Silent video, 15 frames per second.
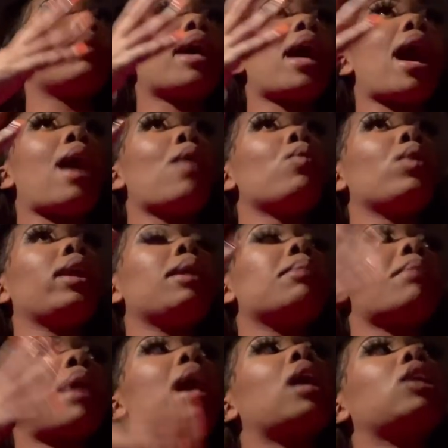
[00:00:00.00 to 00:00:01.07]
But I
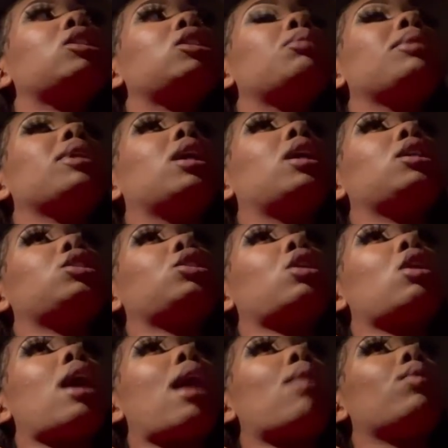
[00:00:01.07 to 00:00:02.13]
wouldn't mind, to be honest,
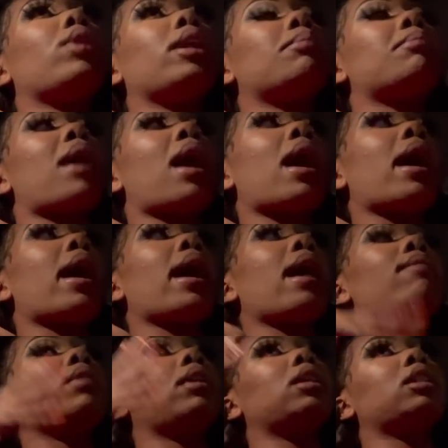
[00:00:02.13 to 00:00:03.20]
y'all, I wouldn't mind
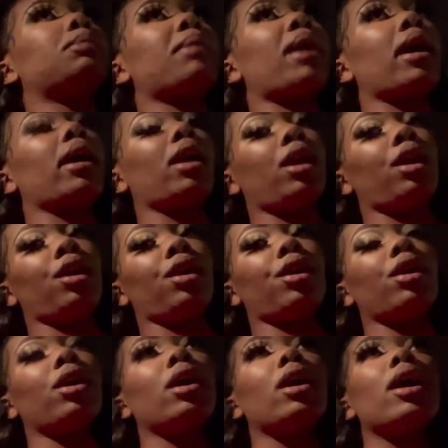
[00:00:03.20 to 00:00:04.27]
having a spot
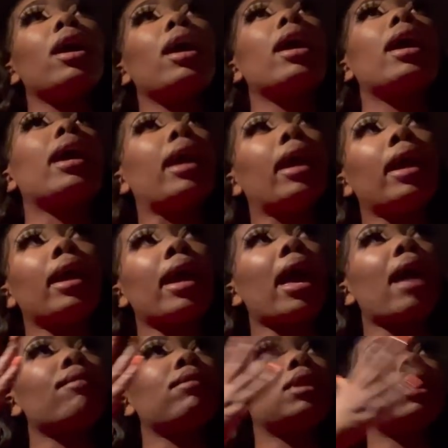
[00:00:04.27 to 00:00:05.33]
here and
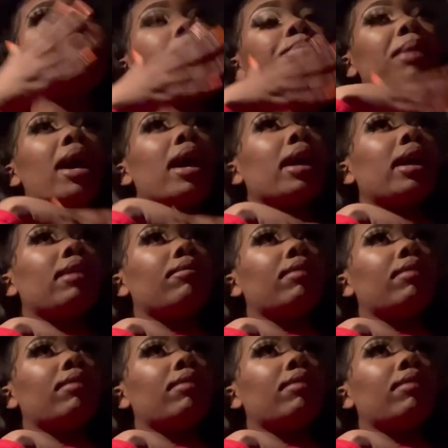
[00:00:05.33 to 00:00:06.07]
having a spot in